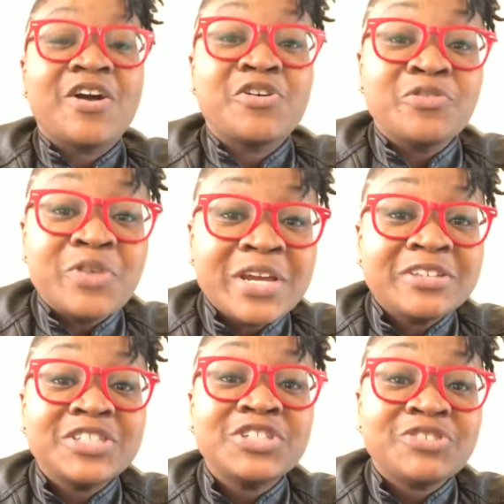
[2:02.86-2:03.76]
a
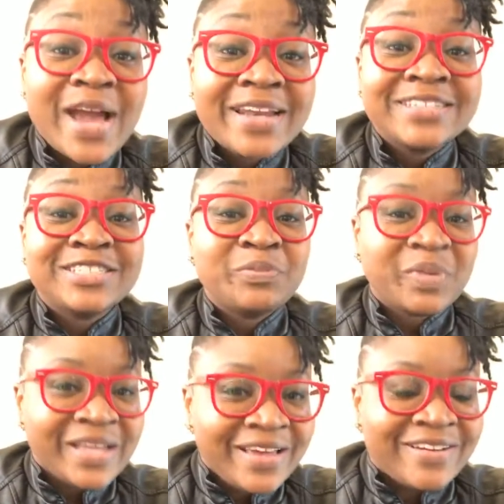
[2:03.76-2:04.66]
career strategy
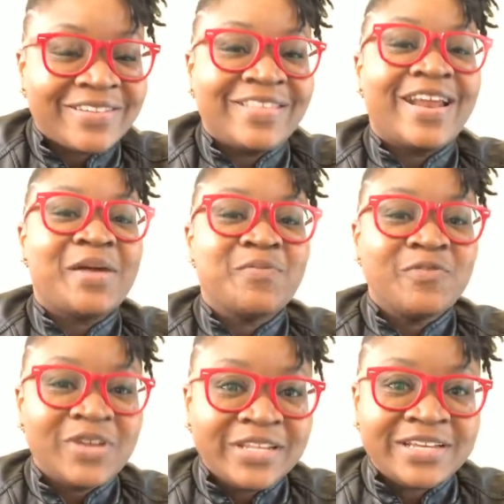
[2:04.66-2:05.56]
planner that
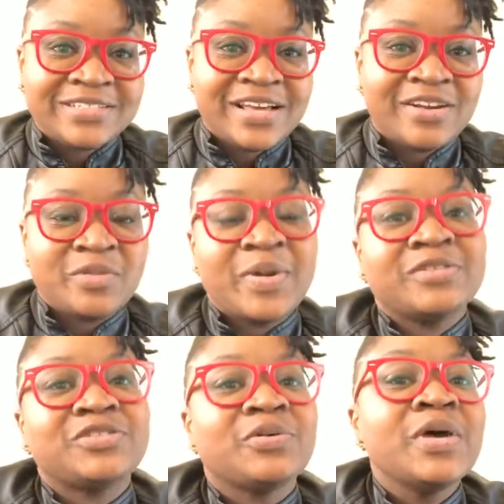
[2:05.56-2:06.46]
I'm really excited
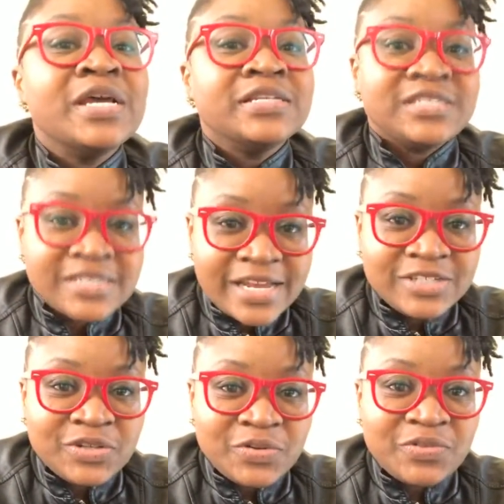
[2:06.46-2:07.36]
about. So stay
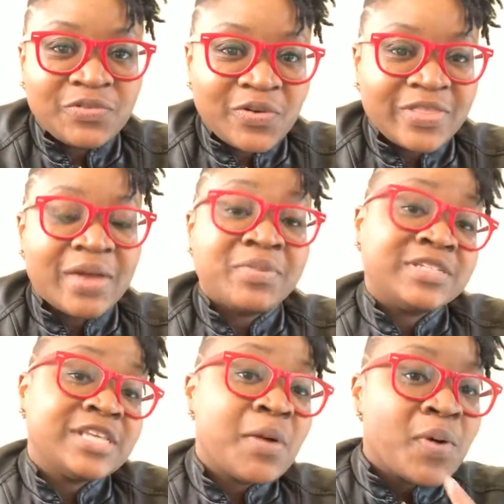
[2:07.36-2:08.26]
tuned for that
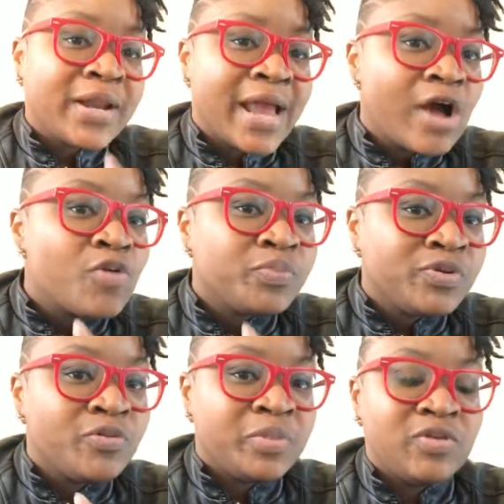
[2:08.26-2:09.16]
because I want to help
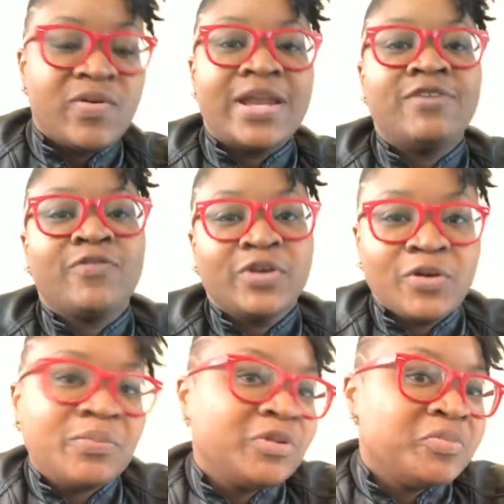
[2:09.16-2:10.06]
you be ready for
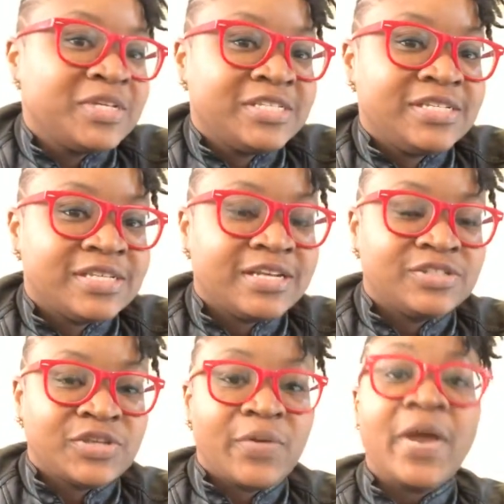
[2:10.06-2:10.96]
your blooming season.
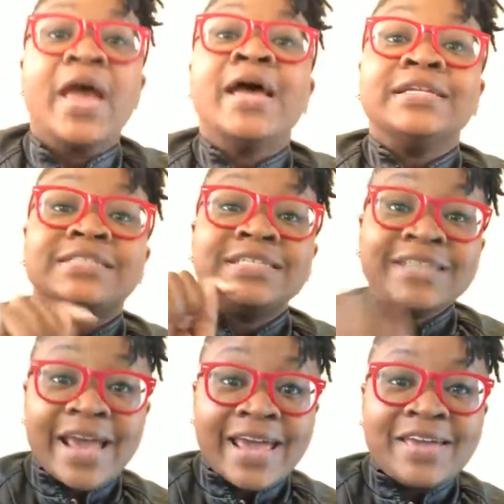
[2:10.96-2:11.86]
And so
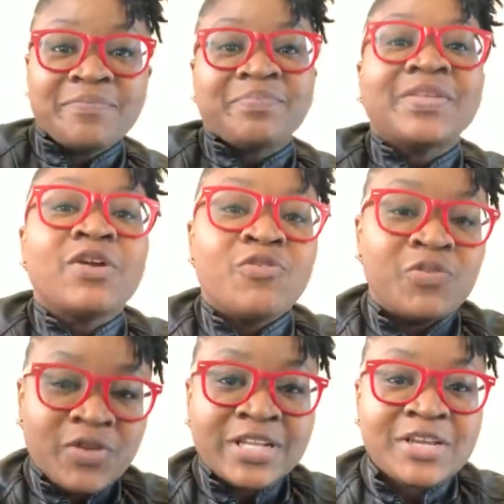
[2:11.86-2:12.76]
today,
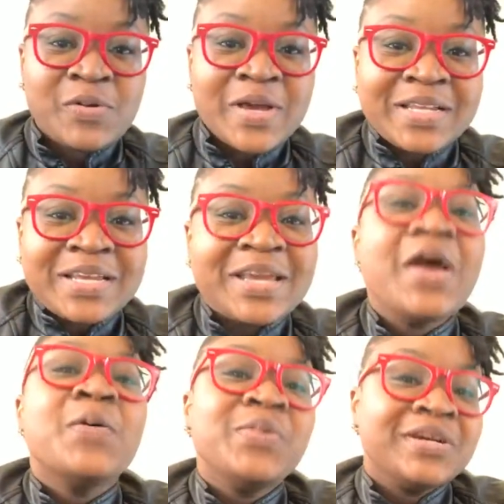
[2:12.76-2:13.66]
really quickly,
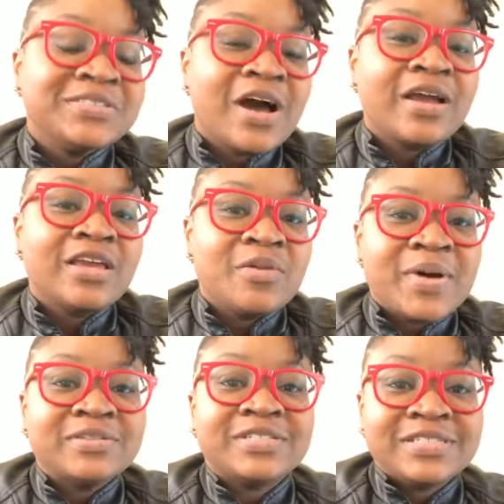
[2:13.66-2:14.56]
we are talking
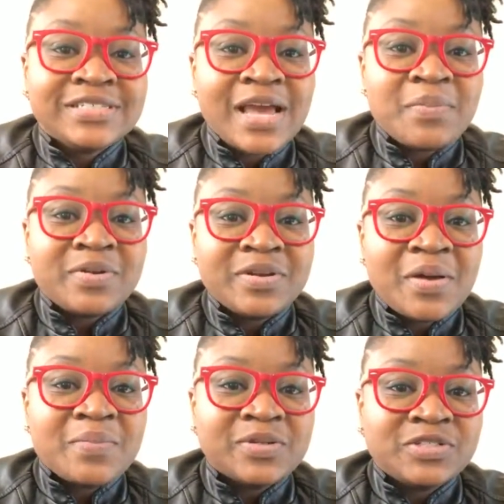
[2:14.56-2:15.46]
about tip
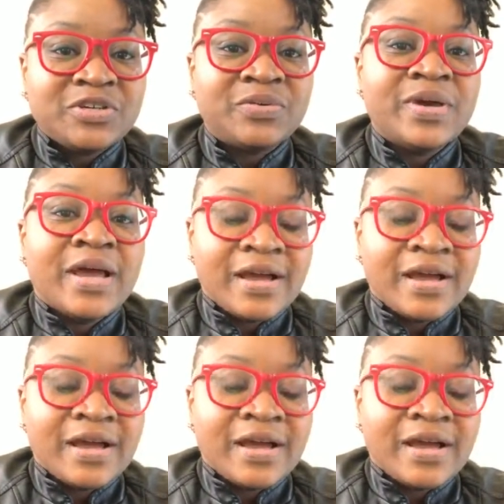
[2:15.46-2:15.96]
number 2,